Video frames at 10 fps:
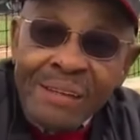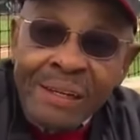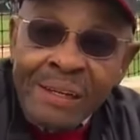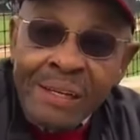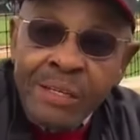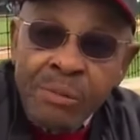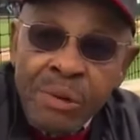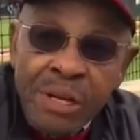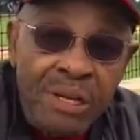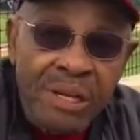And he's
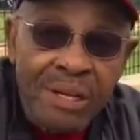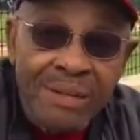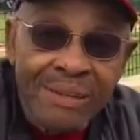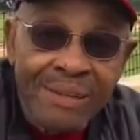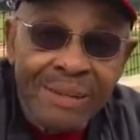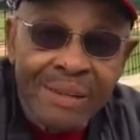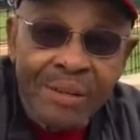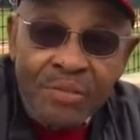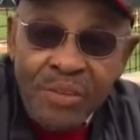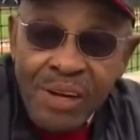really
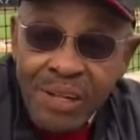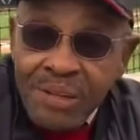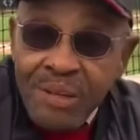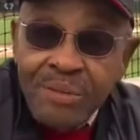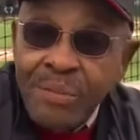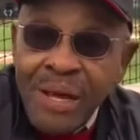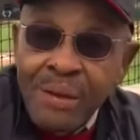the father of black